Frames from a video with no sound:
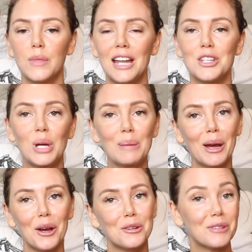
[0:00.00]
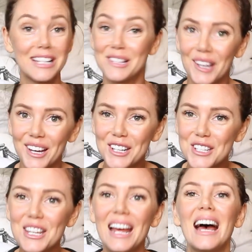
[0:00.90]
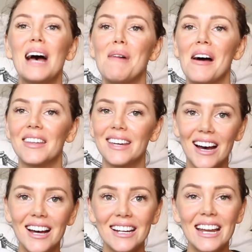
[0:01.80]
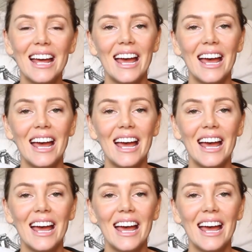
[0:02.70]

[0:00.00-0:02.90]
and doing my own research about the gut,